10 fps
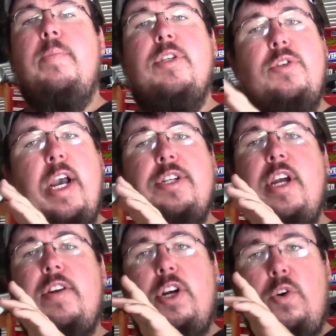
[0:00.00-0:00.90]
is you
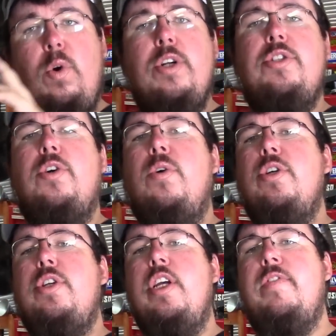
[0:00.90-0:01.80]
actually have to crush the
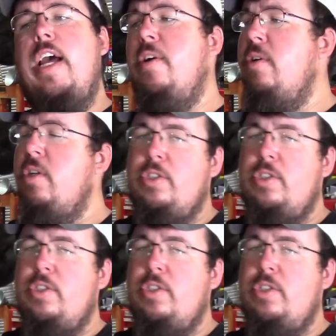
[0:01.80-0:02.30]
crush sleeve down